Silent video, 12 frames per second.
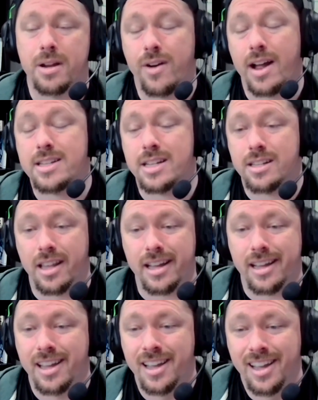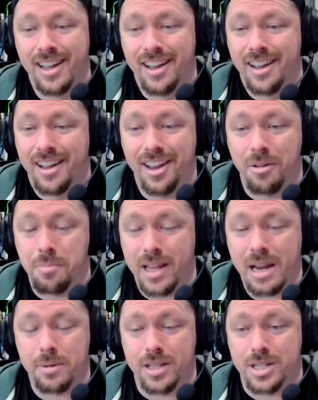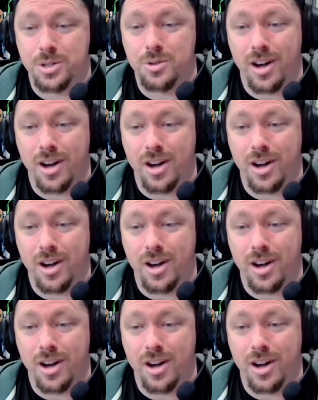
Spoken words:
granted, like, being able to do